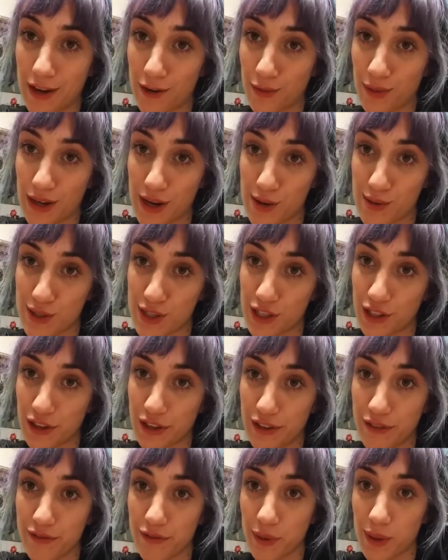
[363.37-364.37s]
find what I was
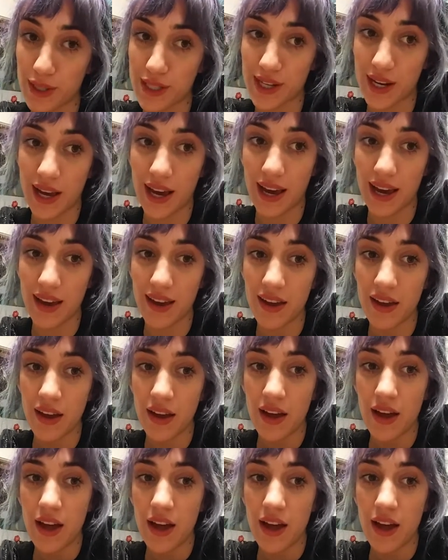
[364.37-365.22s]
looking for today.